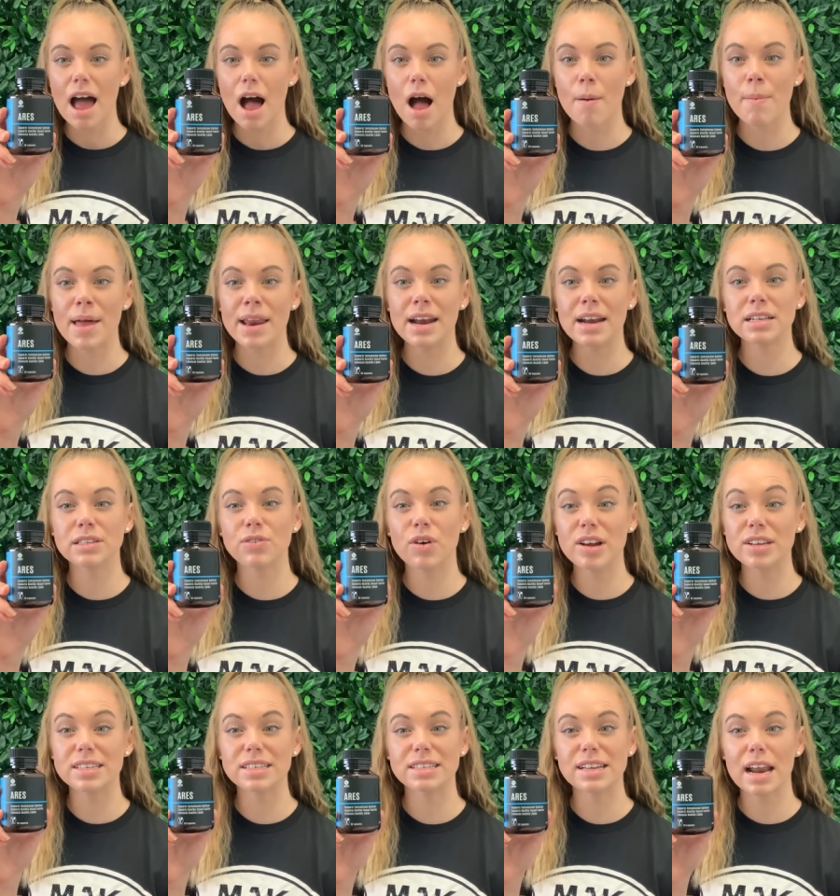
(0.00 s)
and it is
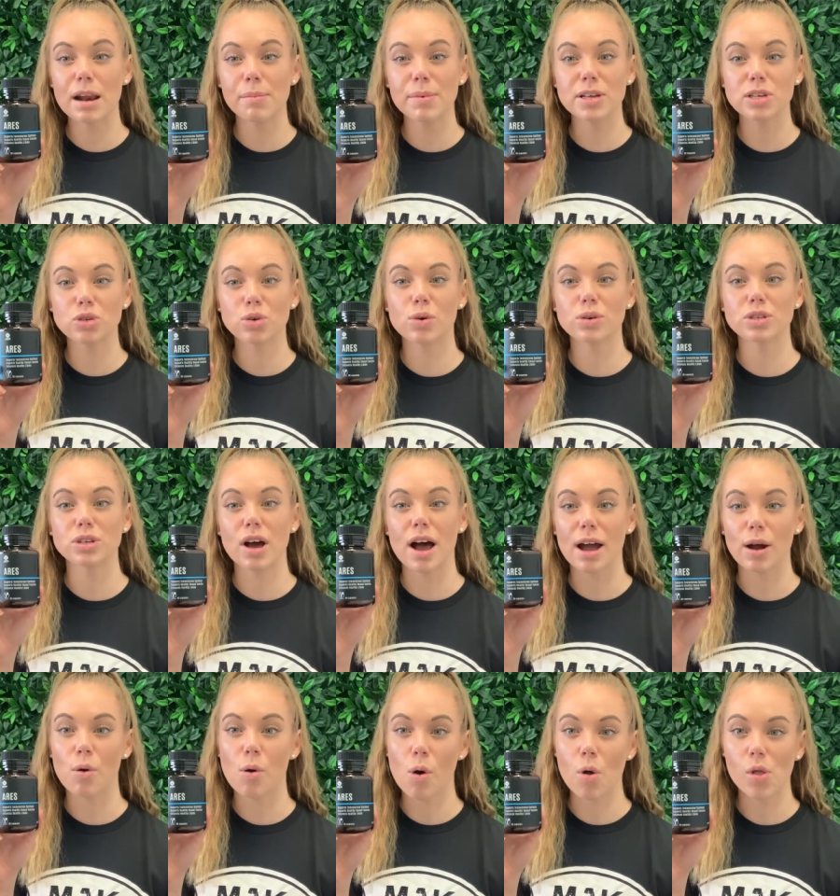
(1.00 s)
very sustainably sourced,
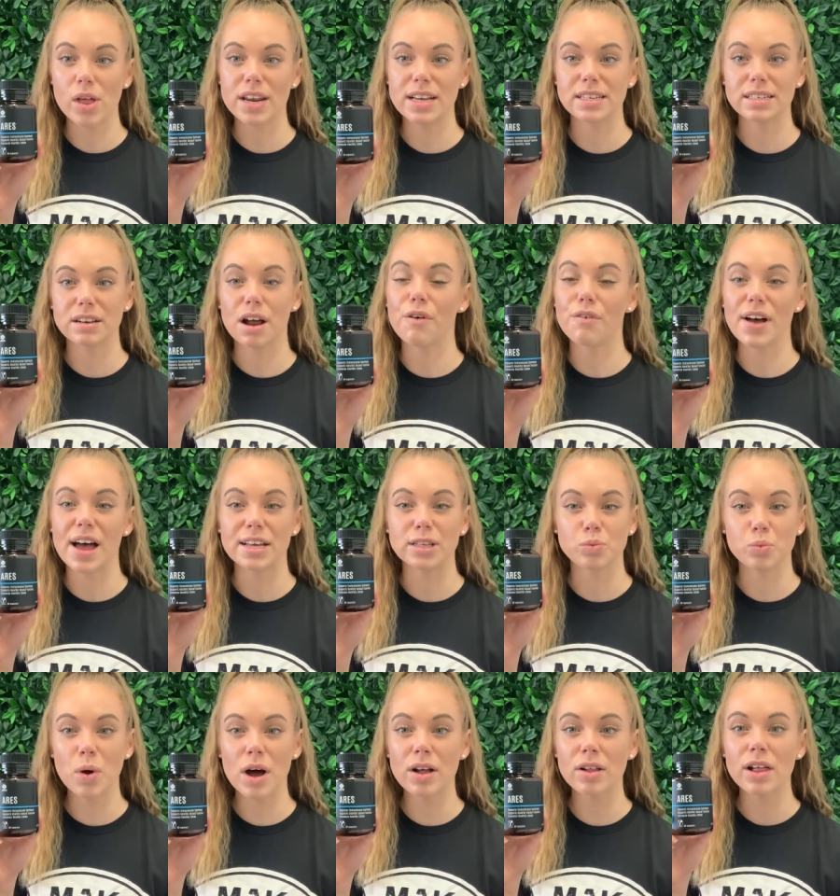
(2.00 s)
high quality stuff
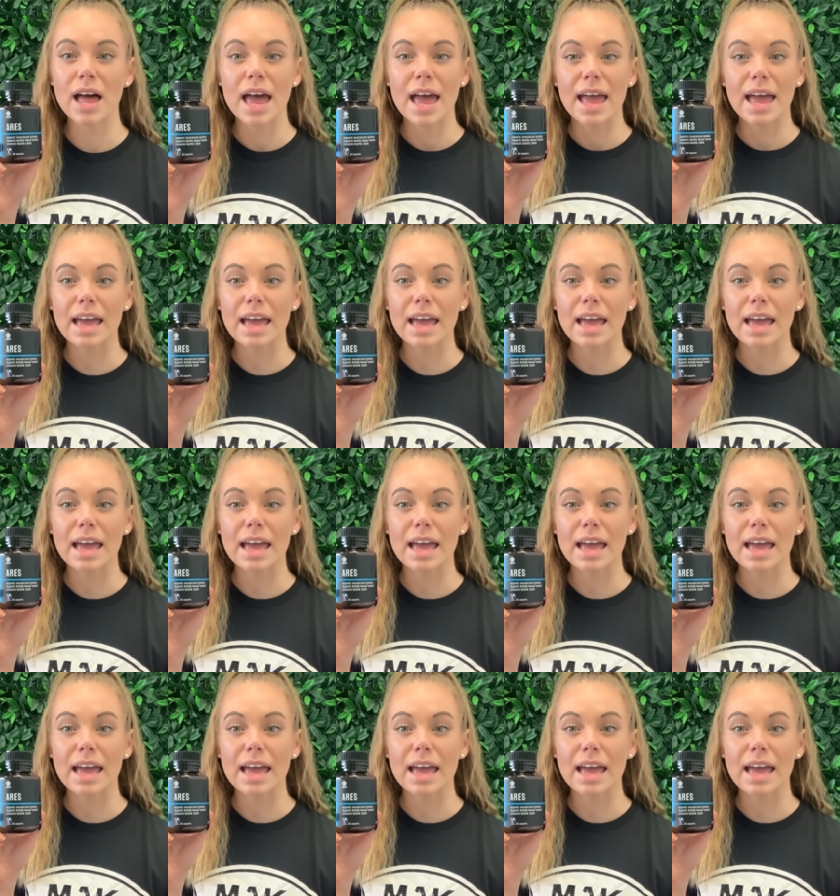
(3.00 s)
as well.